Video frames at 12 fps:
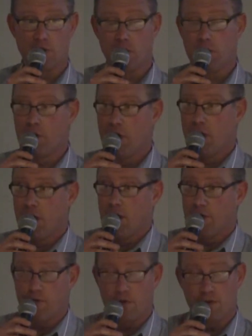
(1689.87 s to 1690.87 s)
So
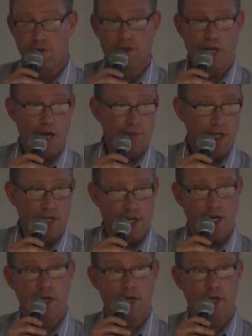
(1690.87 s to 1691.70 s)
the first few times I did,